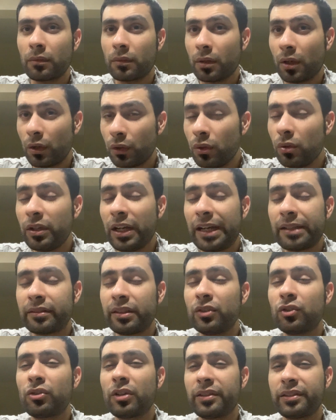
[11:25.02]
Are you guys
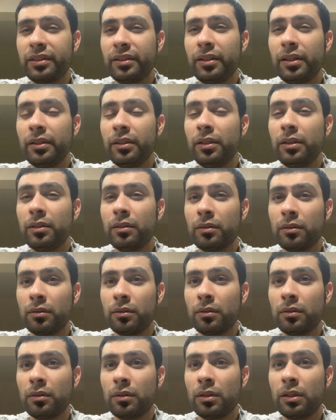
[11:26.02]
interested in it?
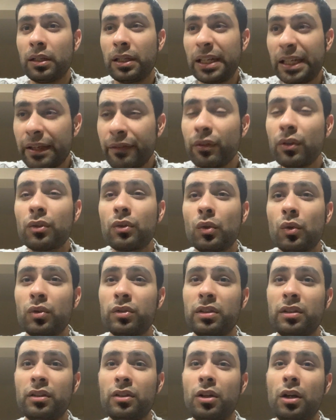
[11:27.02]
Leave your
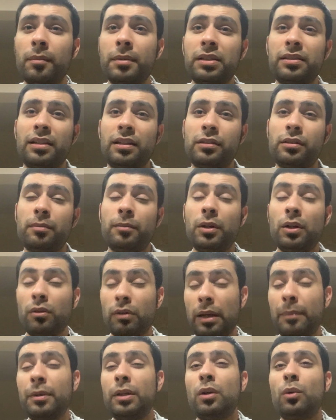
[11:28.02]
thoughts in the comment section below.
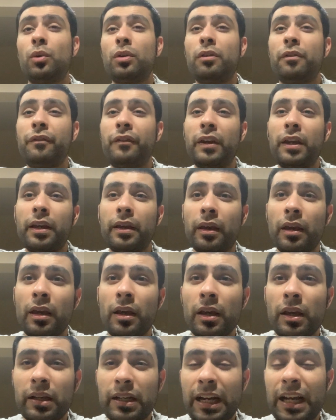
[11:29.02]
Let me know what you think.
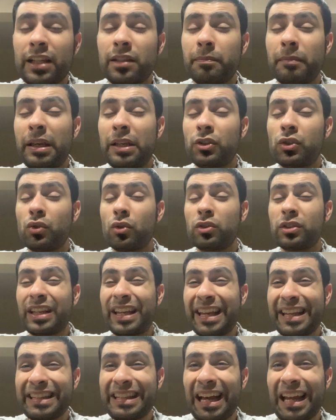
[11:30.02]
Guys, make sure to
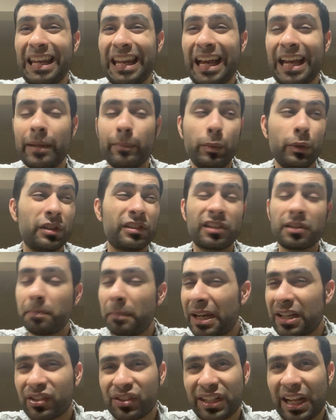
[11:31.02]
hit that like button.
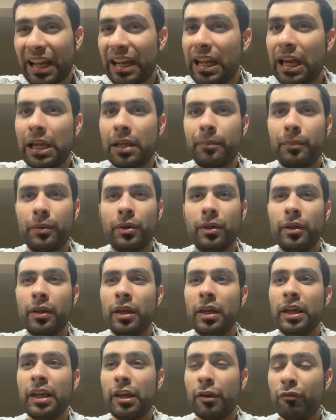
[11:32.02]
Smash that like button.
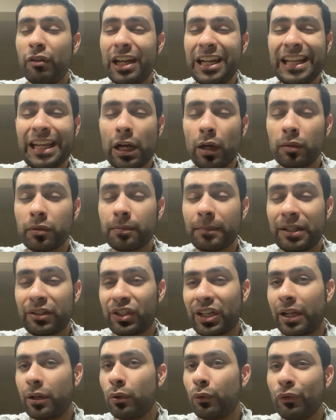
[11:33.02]
It really helps my
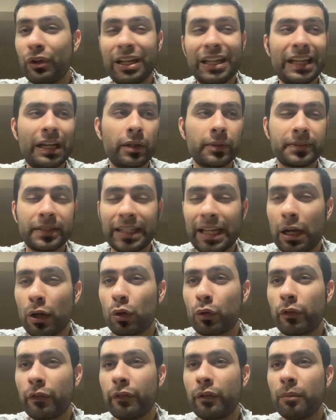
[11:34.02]
channel. Really helps the
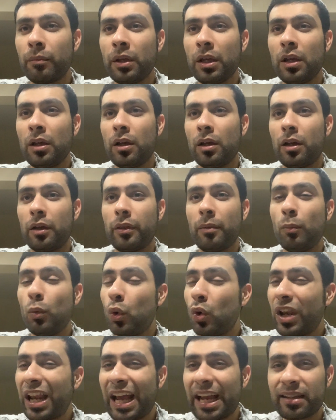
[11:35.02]
algorithm. The
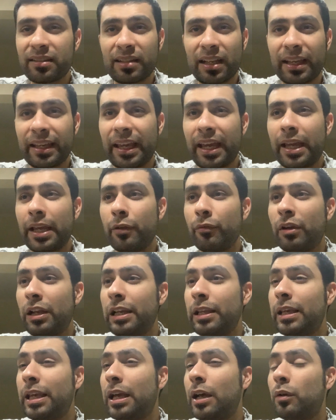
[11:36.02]
more likes I get, it
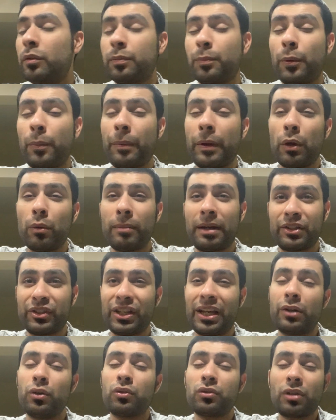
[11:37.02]
really helps propel my
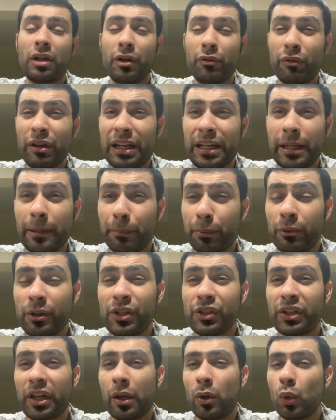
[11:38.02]
channel. So I really
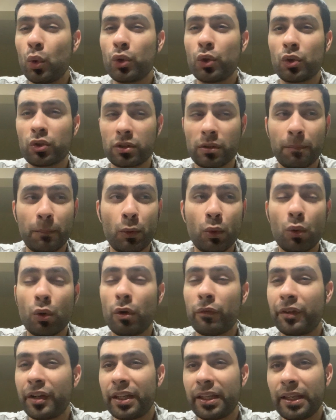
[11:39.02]
appreciate all your support
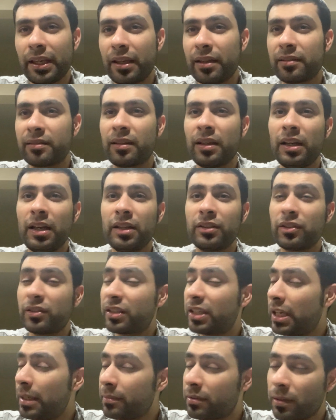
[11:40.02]
over the years. Just
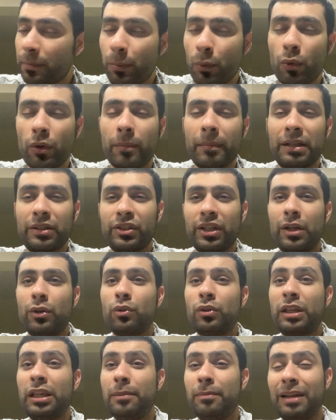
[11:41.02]
keep supporting my
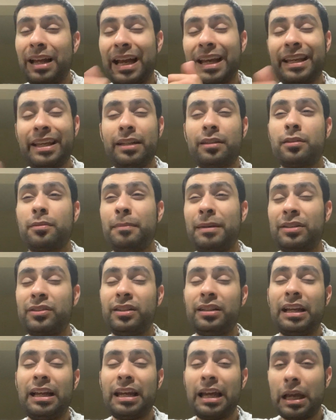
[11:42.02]
channel. Keep liking,
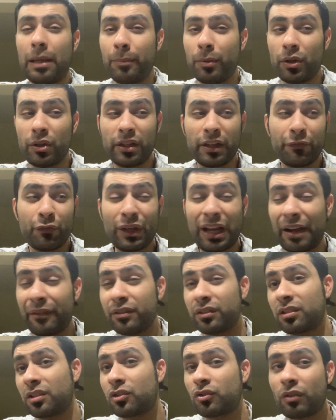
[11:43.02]
smashing that like button. If you
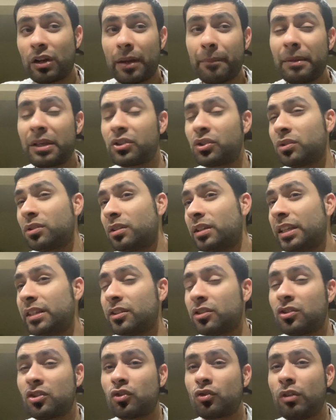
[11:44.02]
haven't subscribed, make sure to hit
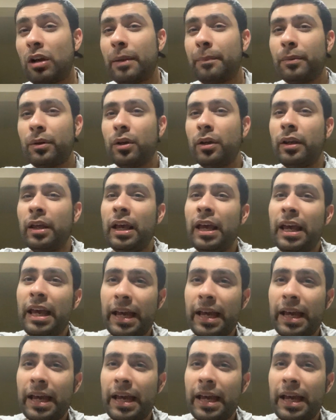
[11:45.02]
the subscribe button.